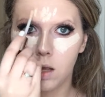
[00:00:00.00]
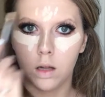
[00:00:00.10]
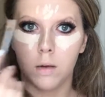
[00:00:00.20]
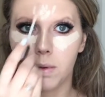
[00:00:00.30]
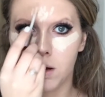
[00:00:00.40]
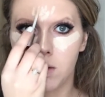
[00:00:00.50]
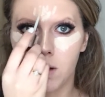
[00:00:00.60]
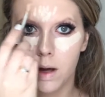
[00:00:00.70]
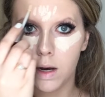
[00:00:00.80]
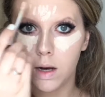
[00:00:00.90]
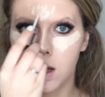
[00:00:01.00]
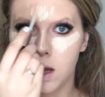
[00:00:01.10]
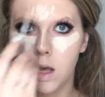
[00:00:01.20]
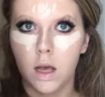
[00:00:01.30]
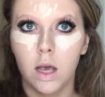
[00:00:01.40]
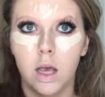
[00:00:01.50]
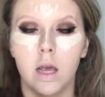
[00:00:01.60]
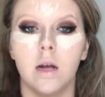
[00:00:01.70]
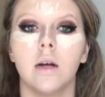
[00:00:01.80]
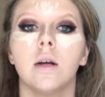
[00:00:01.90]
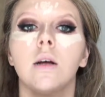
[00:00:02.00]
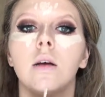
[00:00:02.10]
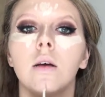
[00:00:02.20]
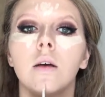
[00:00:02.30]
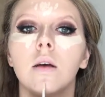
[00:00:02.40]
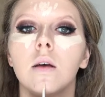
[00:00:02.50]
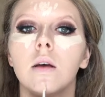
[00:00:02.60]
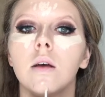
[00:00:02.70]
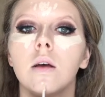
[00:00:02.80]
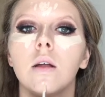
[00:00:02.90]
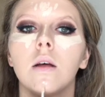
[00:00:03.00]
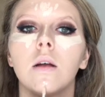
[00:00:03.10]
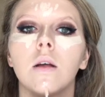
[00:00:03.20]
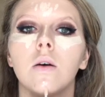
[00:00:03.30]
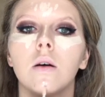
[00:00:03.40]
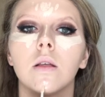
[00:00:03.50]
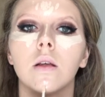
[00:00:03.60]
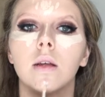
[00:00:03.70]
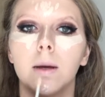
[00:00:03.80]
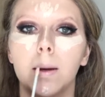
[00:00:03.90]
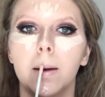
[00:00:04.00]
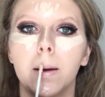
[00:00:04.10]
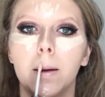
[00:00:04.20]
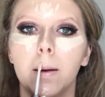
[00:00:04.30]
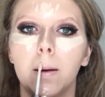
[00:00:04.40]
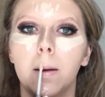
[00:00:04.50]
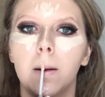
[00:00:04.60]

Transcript: a little bit right here, and of course a tad